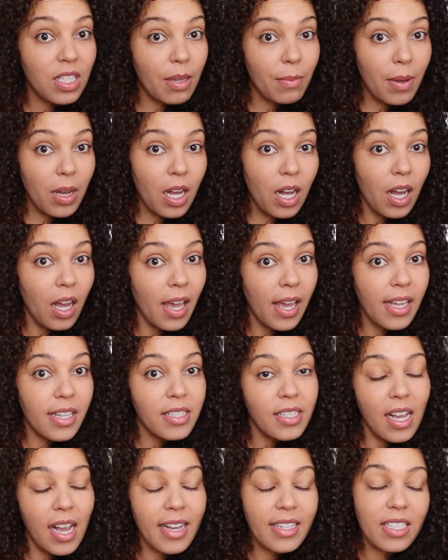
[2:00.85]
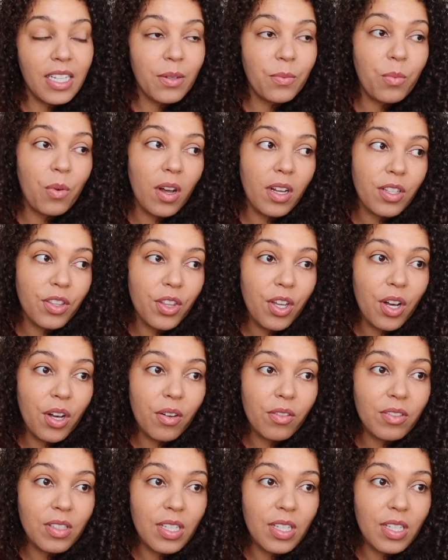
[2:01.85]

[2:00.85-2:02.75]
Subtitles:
behind. I did want, though,